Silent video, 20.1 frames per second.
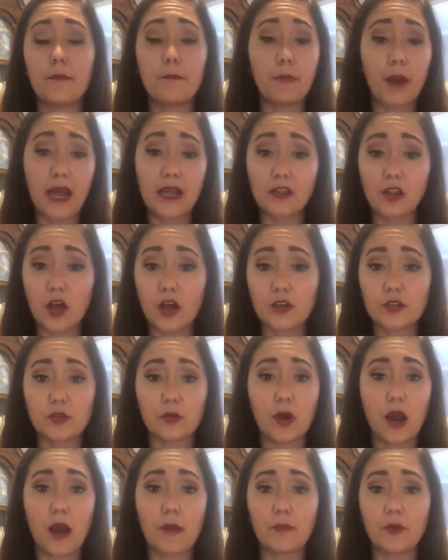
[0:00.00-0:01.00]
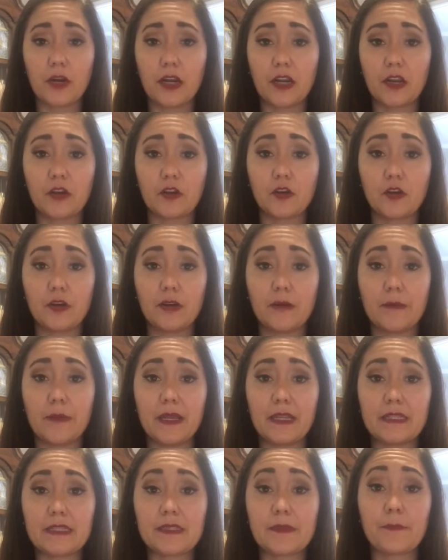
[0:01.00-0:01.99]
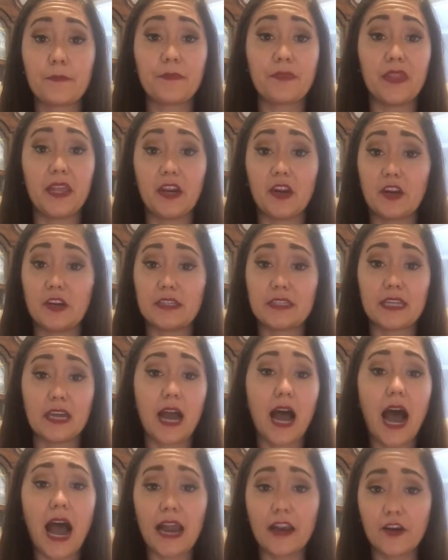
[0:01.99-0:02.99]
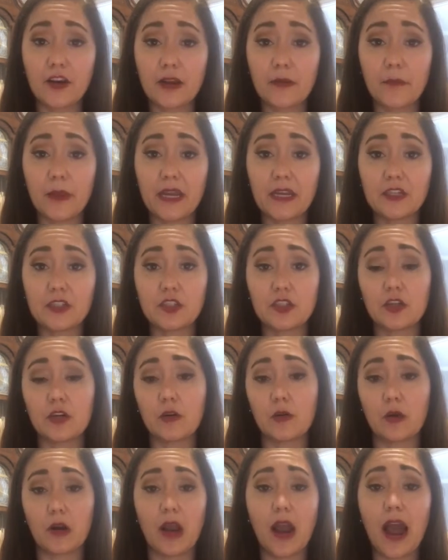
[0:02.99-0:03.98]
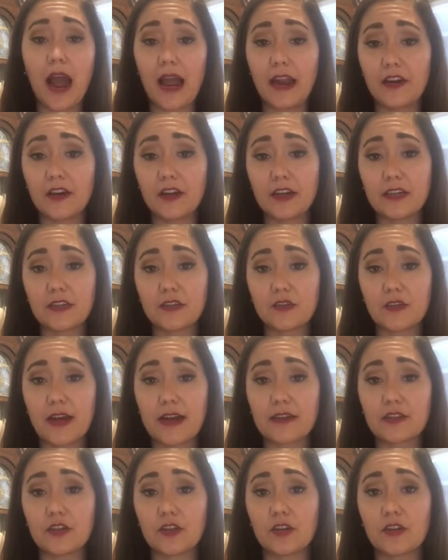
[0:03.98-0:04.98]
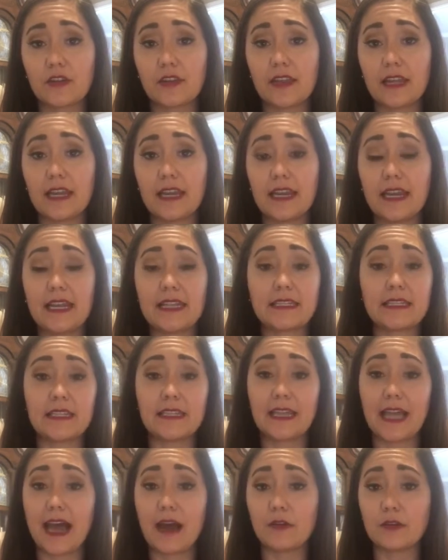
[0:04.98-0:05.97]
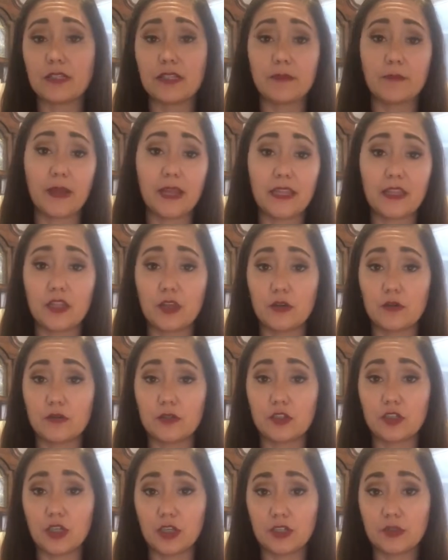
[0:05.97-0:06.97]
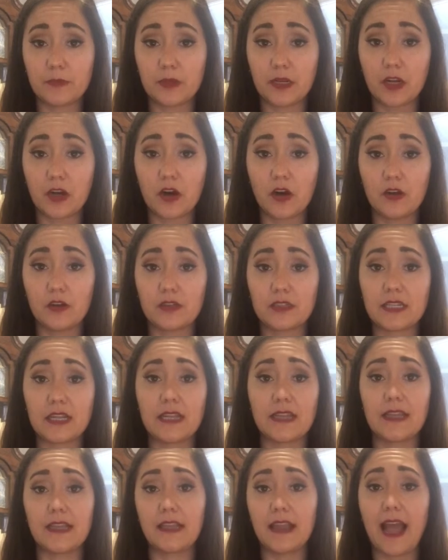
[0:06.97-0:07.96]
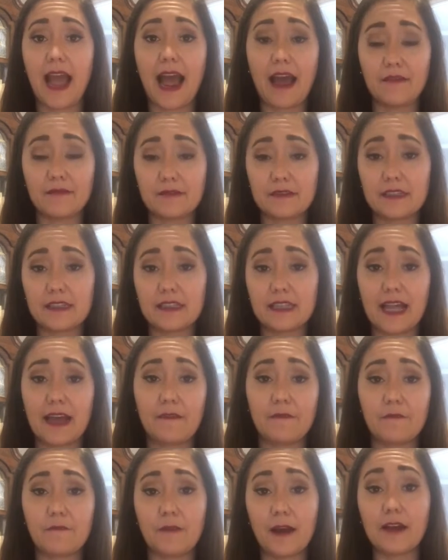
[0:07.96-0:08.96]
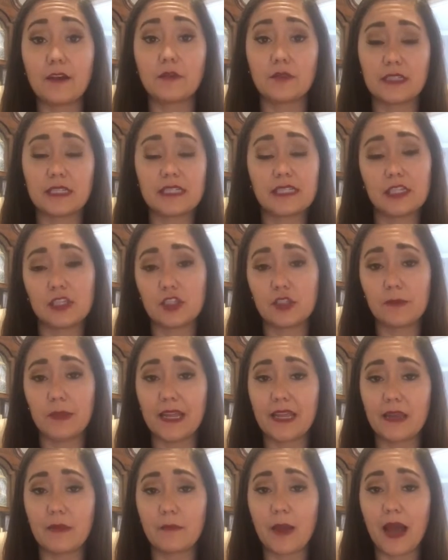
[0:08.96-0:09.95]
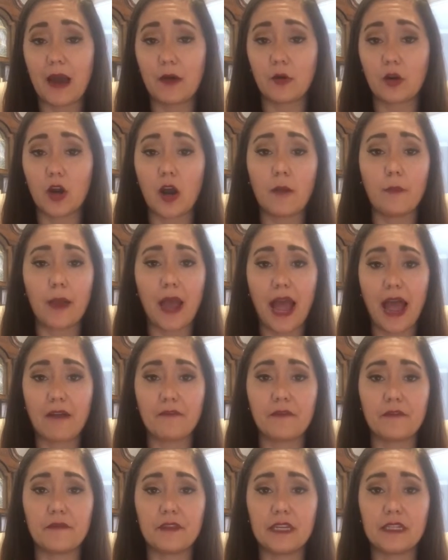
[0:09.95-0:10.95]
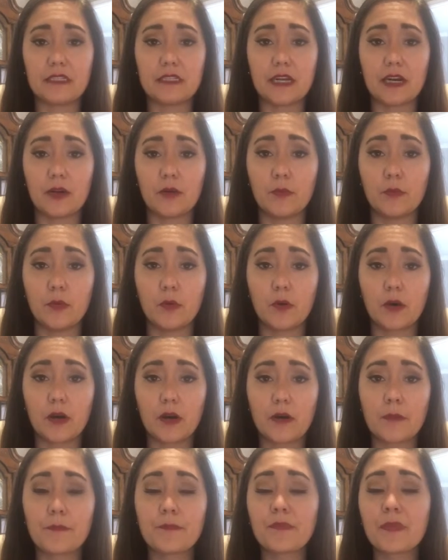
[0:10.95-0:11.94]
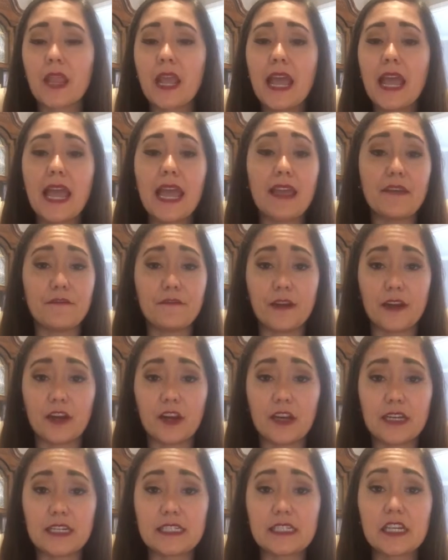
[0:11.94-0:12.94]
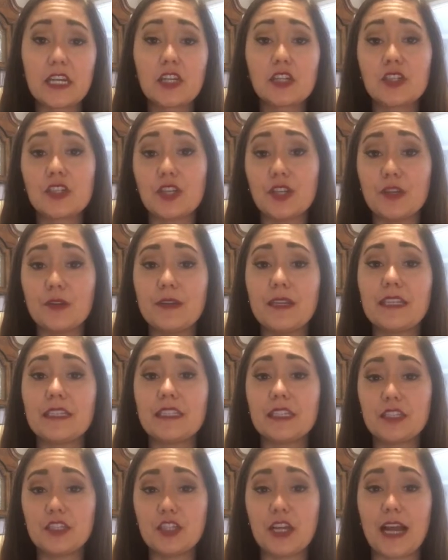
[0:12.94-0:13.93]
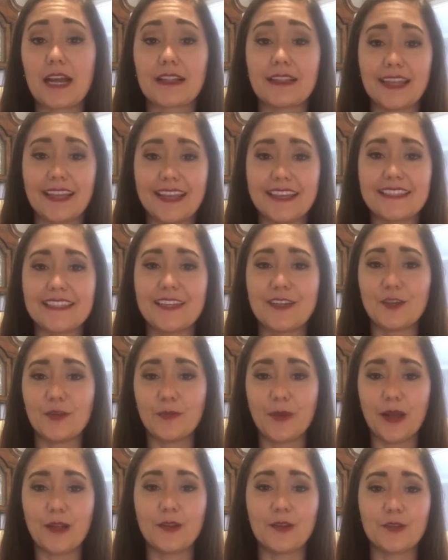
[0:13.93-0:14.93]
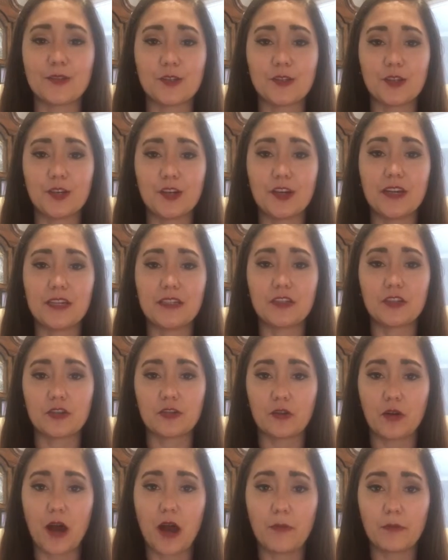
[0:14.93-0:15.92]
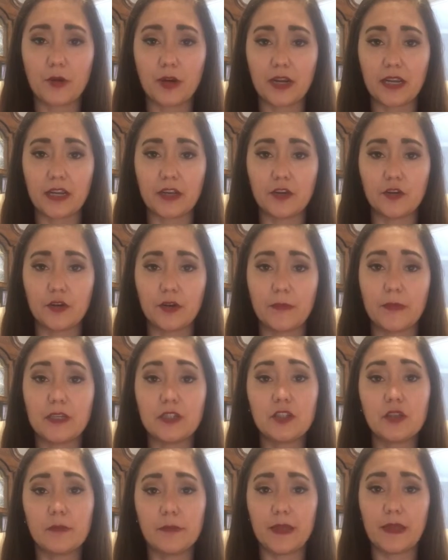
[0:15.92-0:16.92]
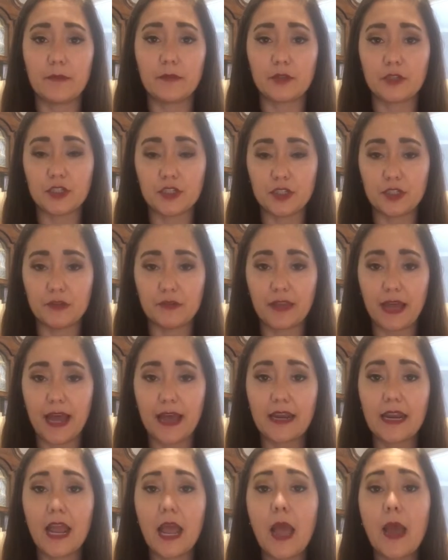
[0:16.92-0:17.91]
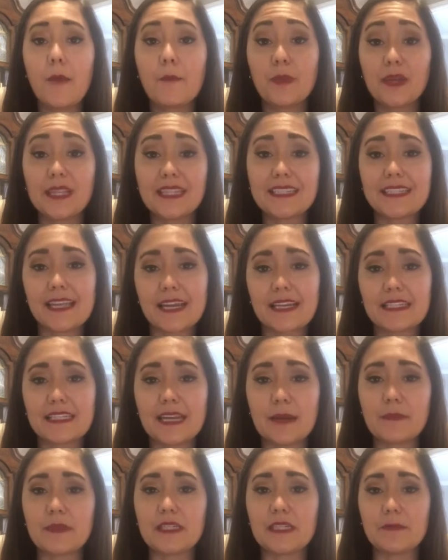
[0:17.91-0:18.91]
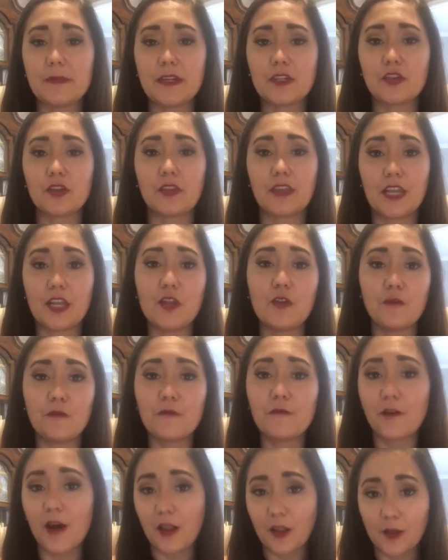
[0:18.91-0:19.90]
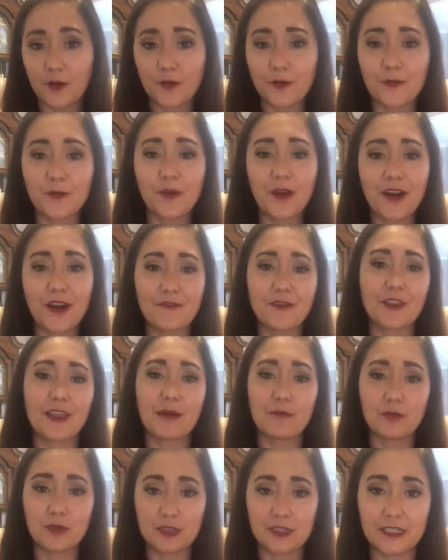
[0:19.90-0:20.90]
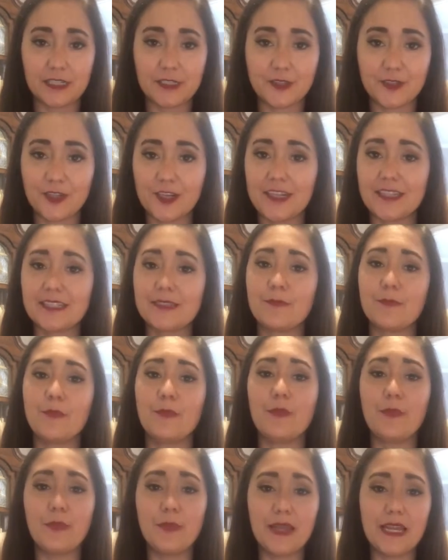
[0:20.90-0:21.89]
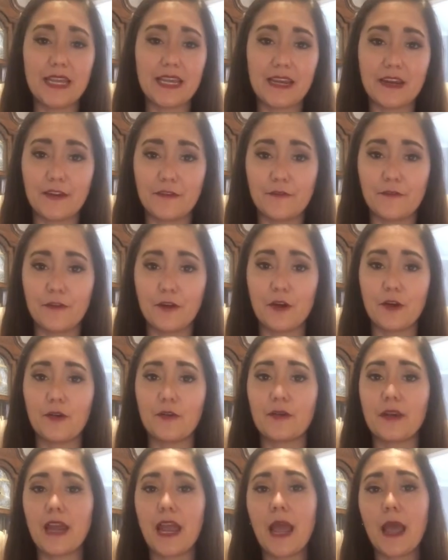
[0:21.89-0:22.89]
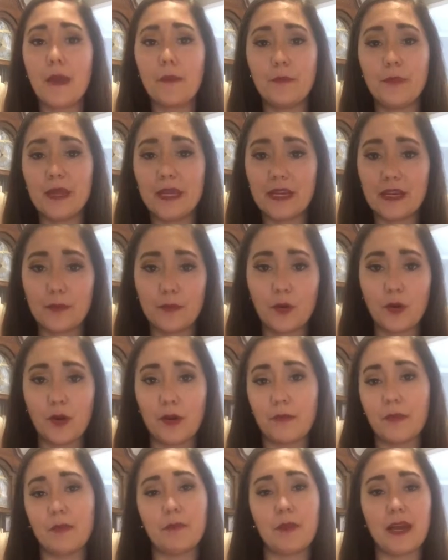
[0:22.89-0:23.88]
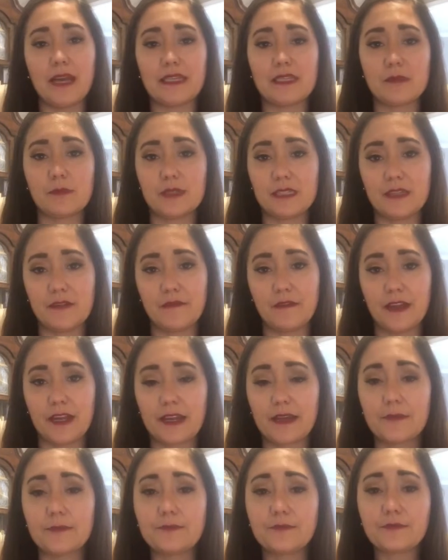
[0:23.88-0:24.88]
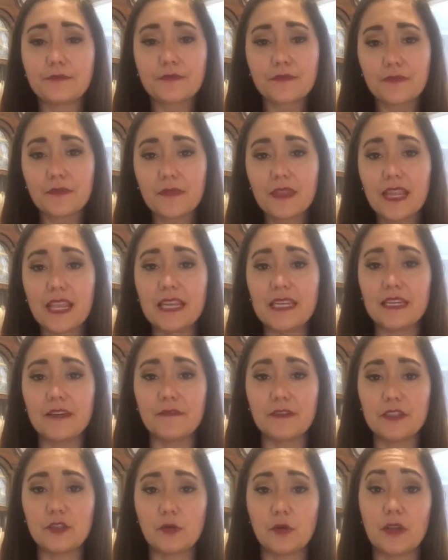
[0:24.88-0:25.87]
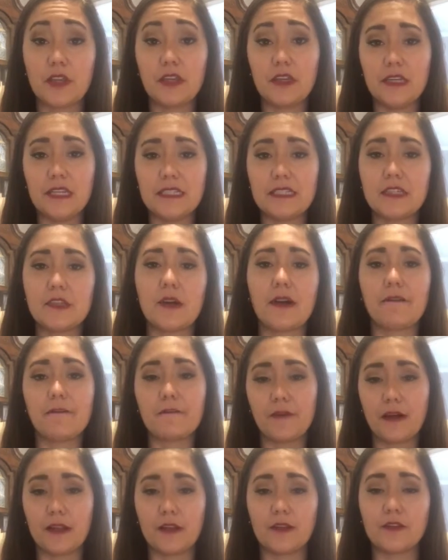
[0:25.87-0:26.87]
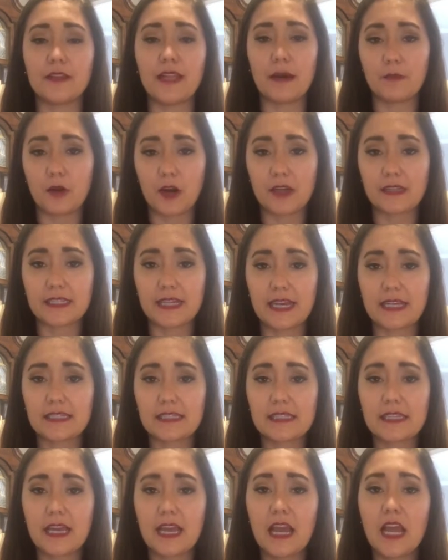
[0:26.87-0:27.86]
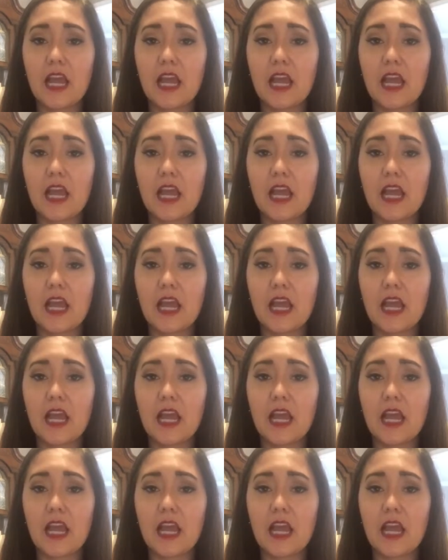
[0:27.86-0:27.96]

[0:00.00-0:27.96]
bylaws or operating agreements, there is a hiring manager or a hiring director that is allowed to make those judgment calls and have that final decision-making power on behalf of the entire board. It varies, so you need to check, like I said, your bylaws or your internal operating agreement to be able to do that. But the second step is to make sure that you've followed whatever that procedure is, be it a vote, be it appointment by a specific individual. You need to have followed that process.